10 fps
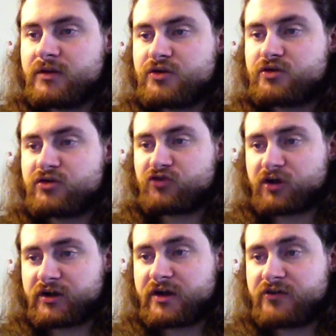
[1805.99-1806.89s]
you can
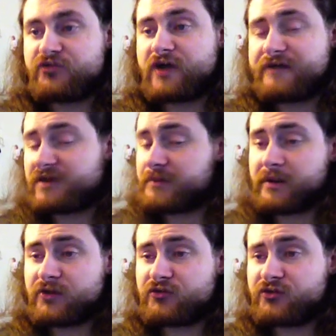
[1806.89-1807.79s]
target Sapphire
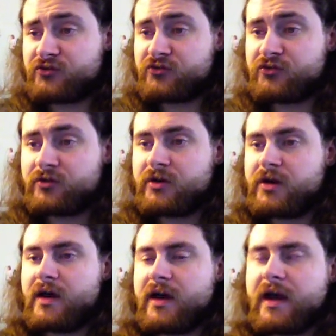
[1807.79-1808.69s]
Pegasus
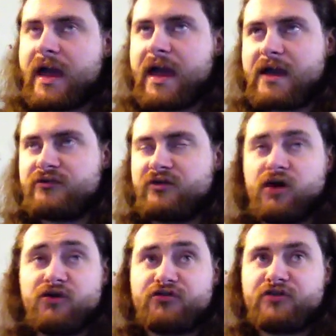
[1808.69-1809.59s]
and
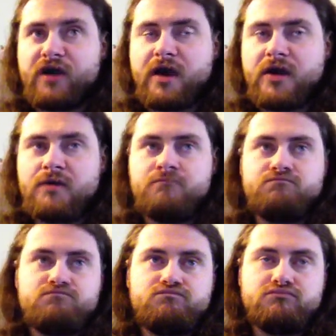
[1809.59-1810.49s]
I'll say
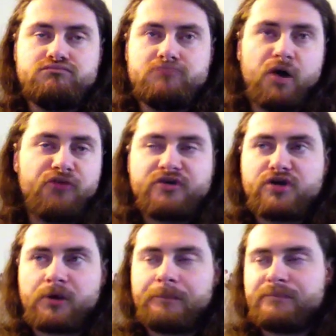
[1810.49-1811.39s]
I'll say
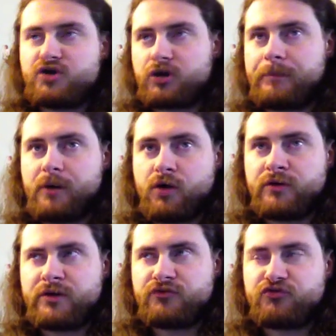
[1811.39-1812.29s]
your your
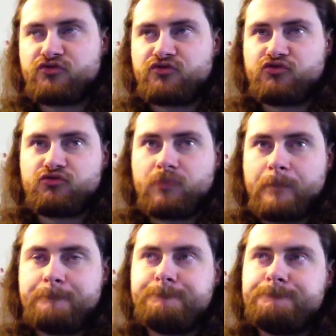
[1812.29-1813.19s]
opponent
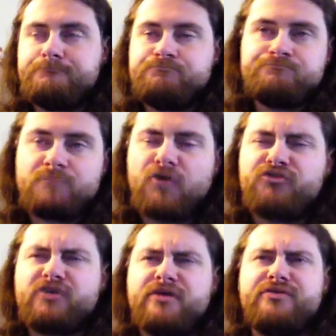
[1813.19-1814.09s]
I'll
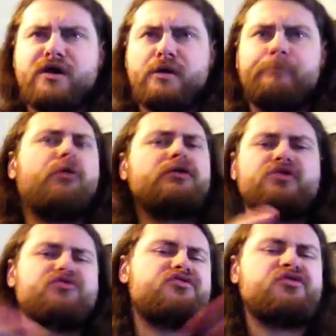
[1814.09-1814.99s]
say their
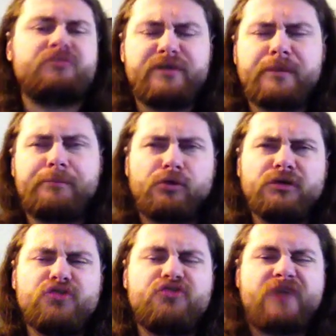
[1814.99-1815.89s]
Borreload their
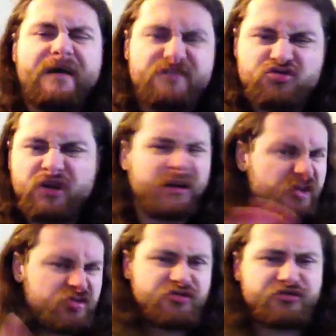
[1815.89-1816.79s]
Borreload Savage Dragon.
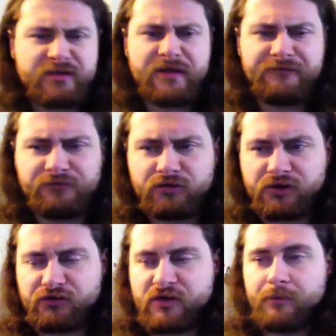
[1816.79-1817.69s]
Let's just say that
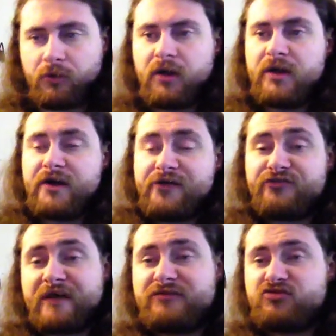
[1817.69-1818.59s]
for example.
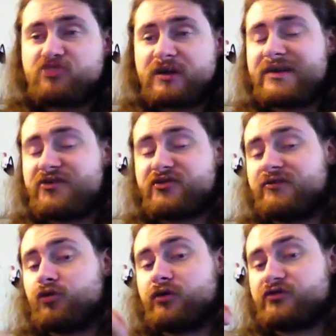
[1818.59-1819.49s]
Savage Dragon instead
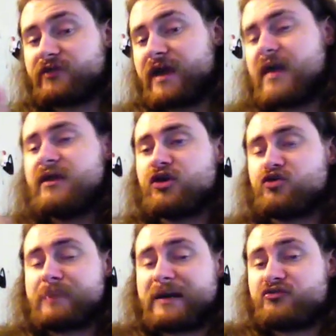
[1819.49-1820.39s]
of going to the hand, it
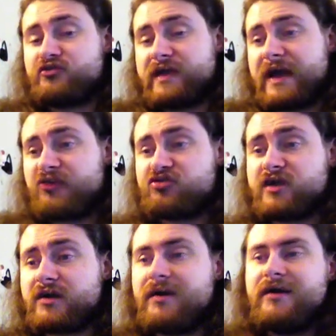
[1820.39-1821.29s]
goes back into the extra
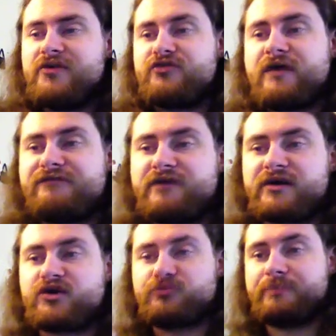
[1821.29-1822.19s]
deck.
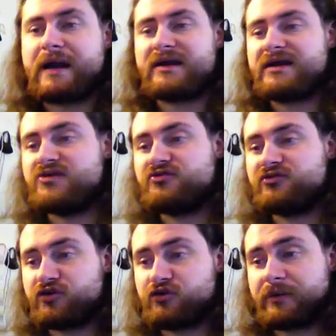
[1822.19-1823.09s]
Sapphire goes back
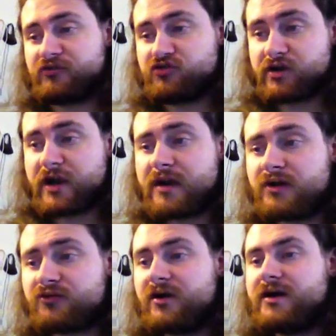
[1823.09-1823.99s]
in goes back to your
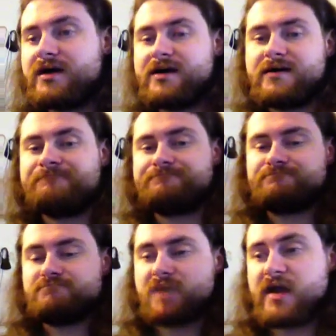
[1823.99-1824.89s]
hand,
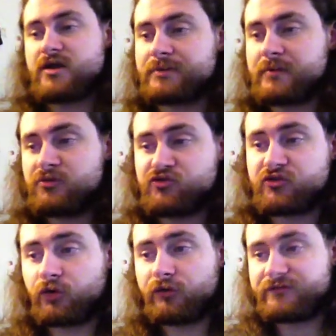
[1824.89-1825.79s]
and you're pretty much
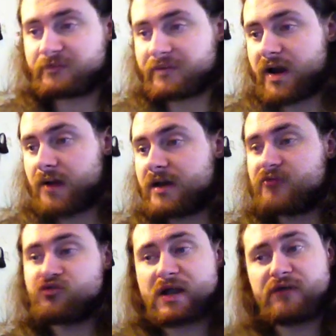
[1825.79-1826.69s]
just golden from there.
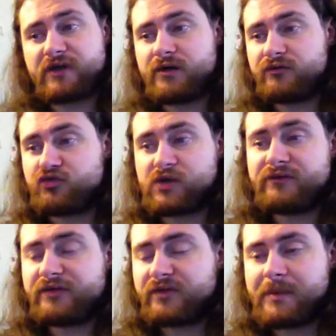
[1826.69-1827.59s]
And to round out to
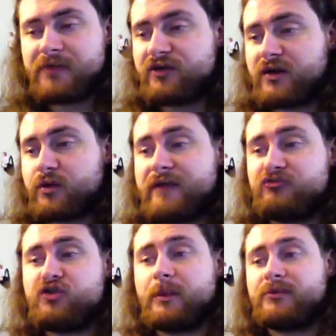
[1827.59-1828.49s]
round out the main deck, we have
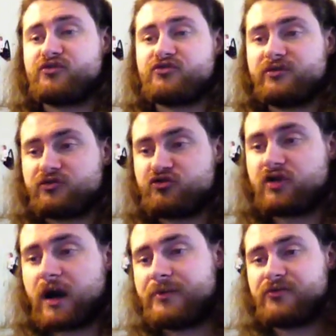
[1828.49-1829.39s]
two copies of, two
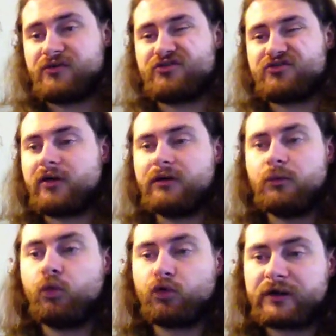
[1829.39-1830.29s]
copies of
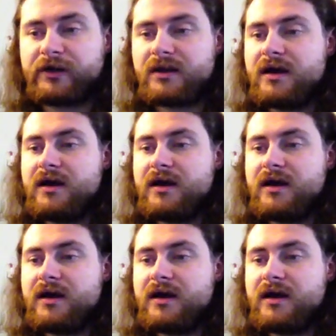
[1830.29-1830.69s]
Solemn Warning.